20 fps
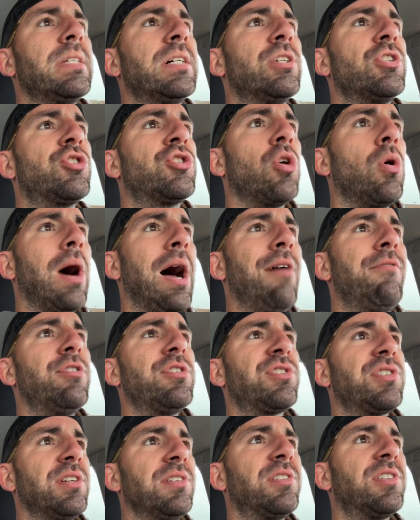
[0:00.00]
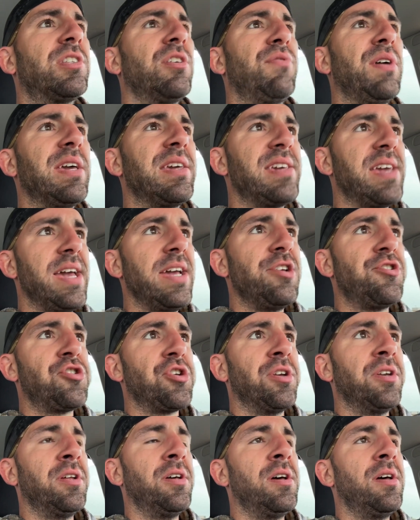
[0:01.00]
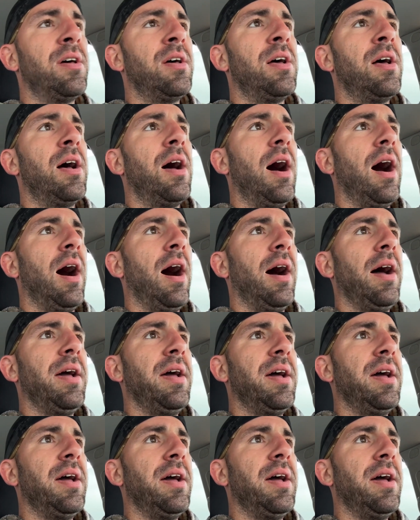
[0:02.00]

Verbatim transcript: so ever since the vacation, I